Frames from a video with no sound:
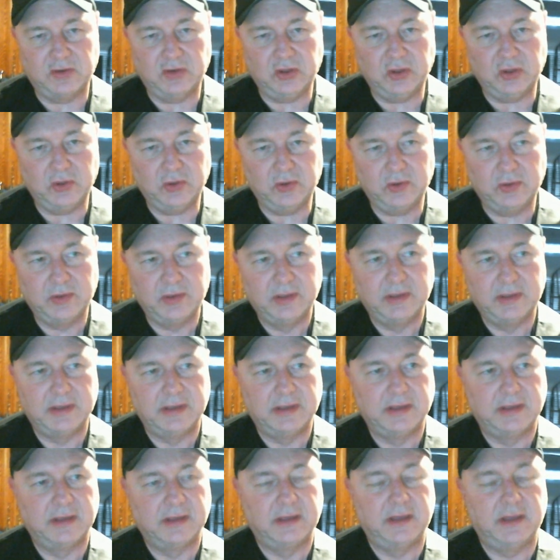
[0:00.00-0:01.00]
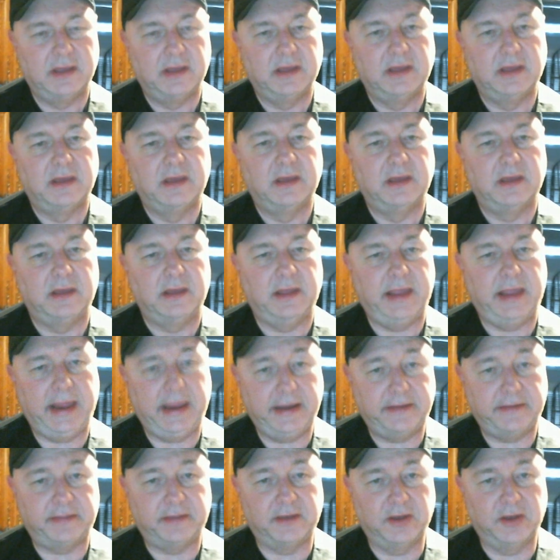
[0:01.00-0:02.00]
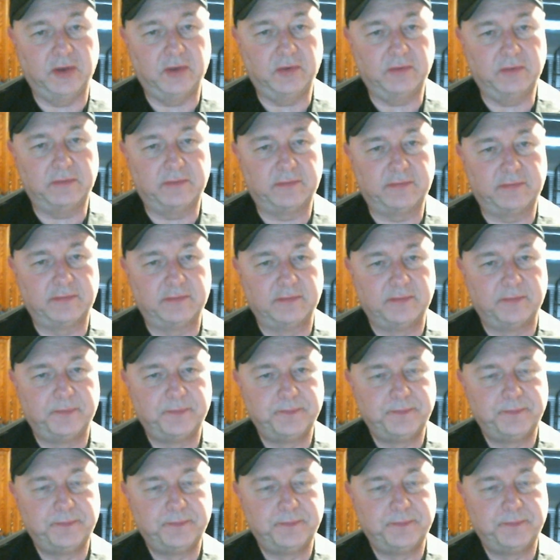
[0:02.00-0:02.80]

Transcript: do eighth notes.